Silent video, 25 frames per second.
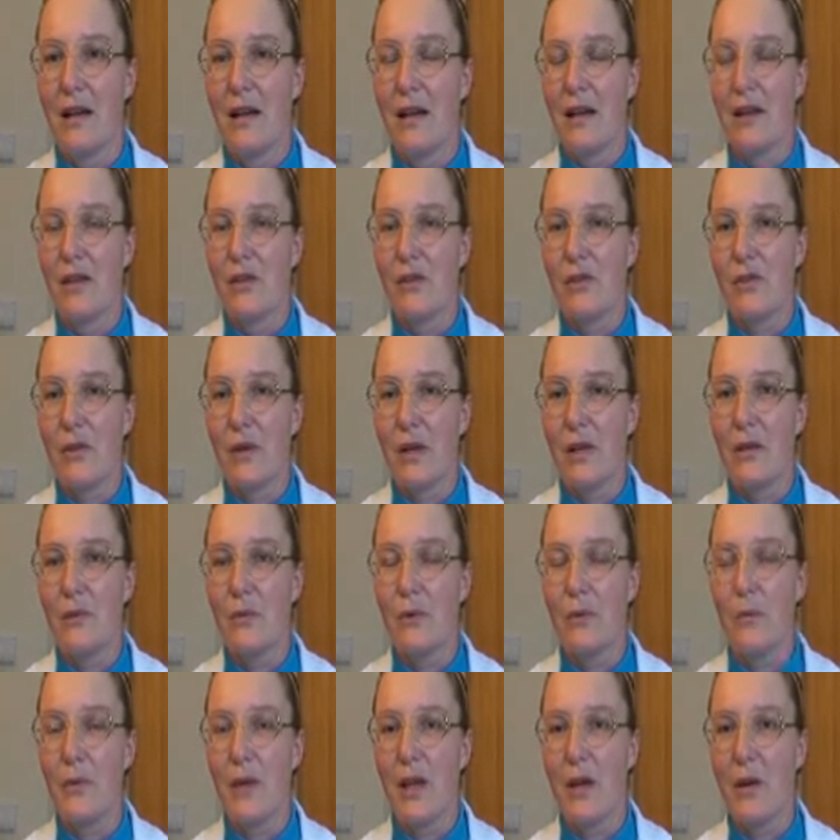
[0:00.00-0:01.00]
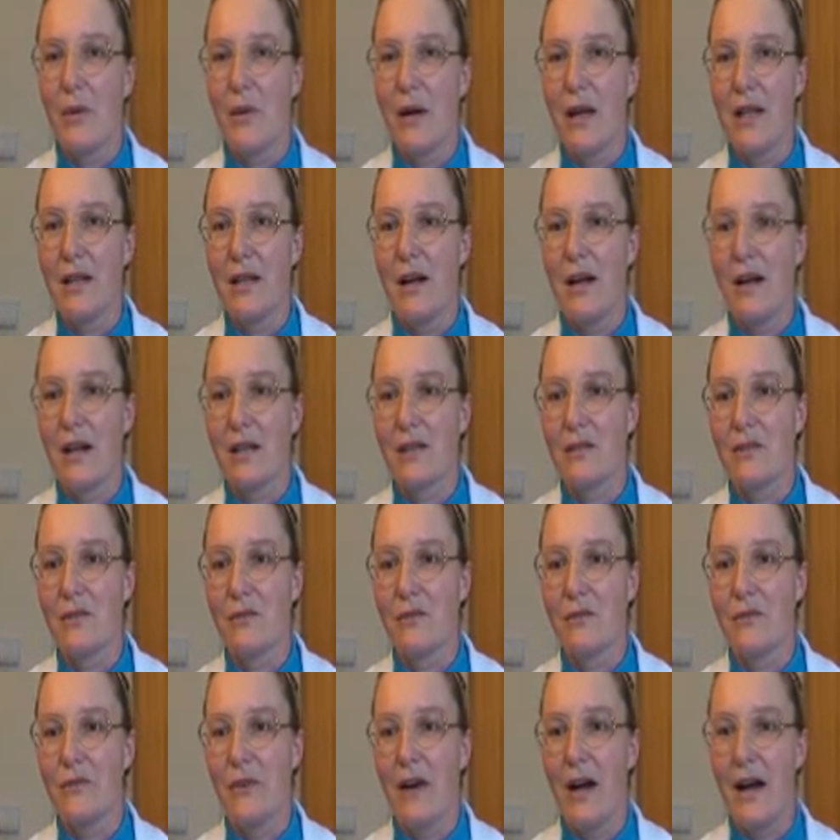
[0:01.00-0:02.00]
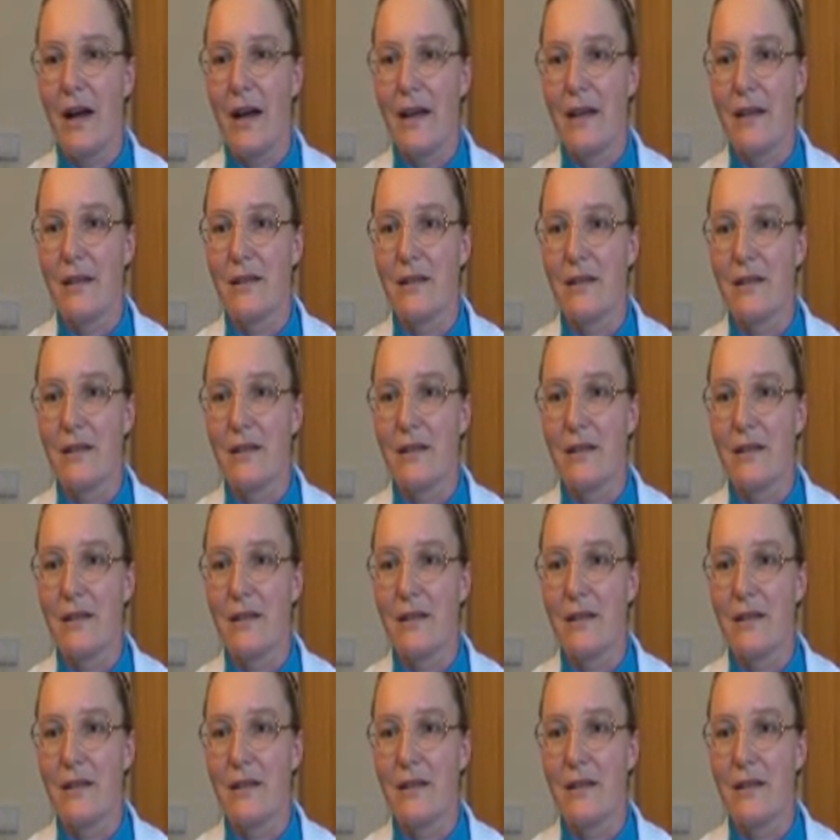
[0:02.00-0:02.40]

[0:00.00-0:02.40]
So it would be quite hard to find.